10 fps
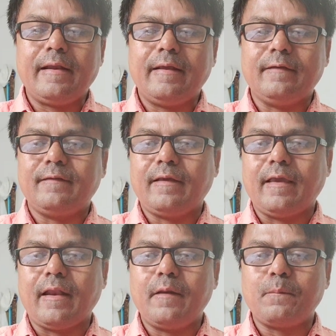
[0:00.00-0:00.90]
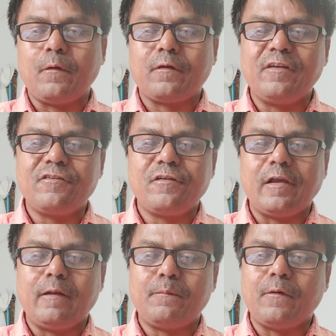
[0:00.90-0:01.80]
has a great potential